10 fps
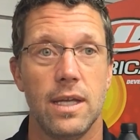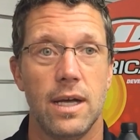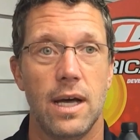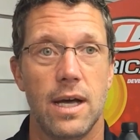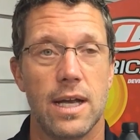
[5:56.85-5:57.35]

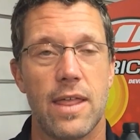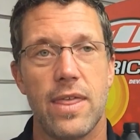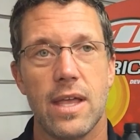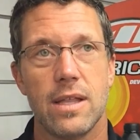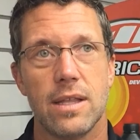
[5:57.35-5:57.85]
And I
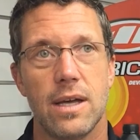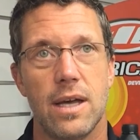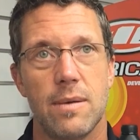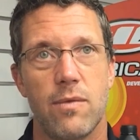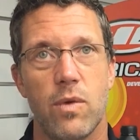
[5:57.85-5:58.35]
think
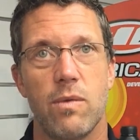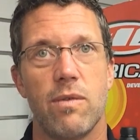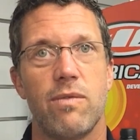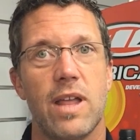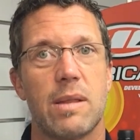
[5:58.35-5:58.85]
if we
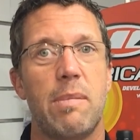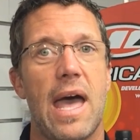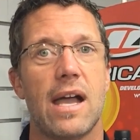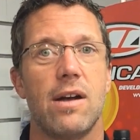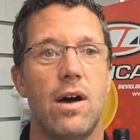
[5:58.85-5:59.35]
reflect
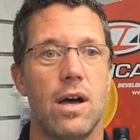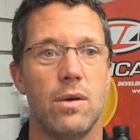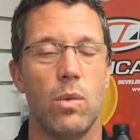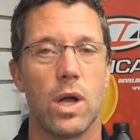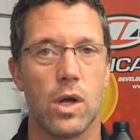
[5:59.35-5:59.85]
back
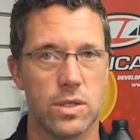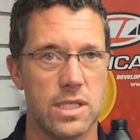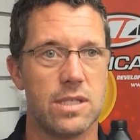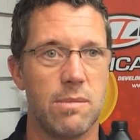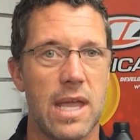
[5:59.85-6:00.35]
on what goes
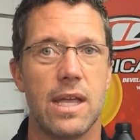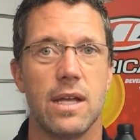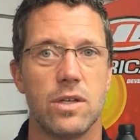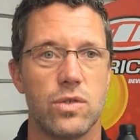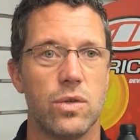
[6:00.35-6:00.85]
into
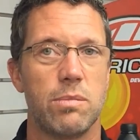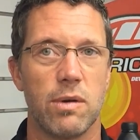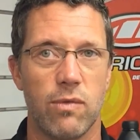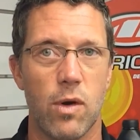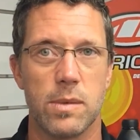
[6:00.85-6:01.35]
making a true
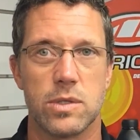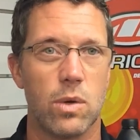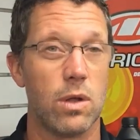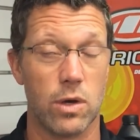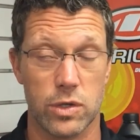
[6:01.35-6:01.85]
performance
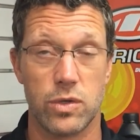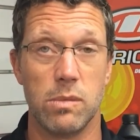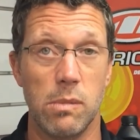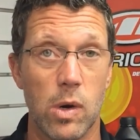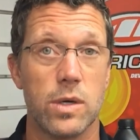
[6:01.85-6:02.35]
oil or a
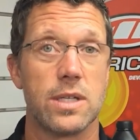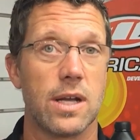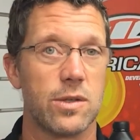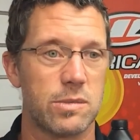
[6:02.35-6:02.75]
true motorcycle